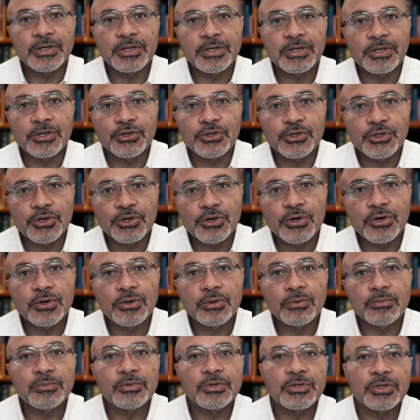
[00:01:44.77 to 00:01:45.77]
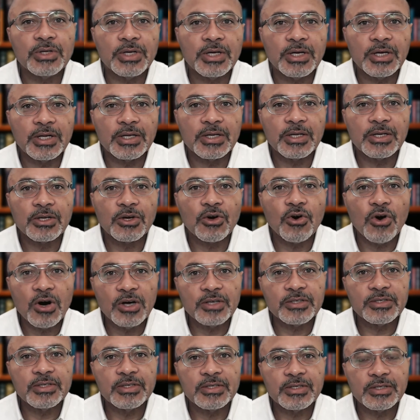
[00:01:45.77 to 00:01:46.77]
the germs that
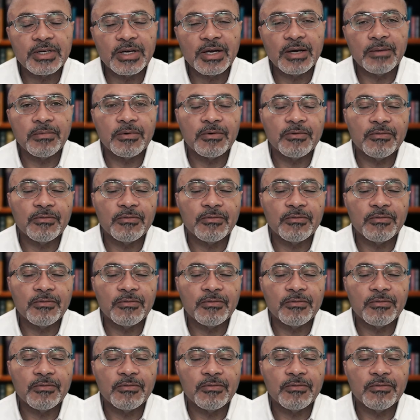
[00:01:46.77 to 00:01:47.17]
cause this type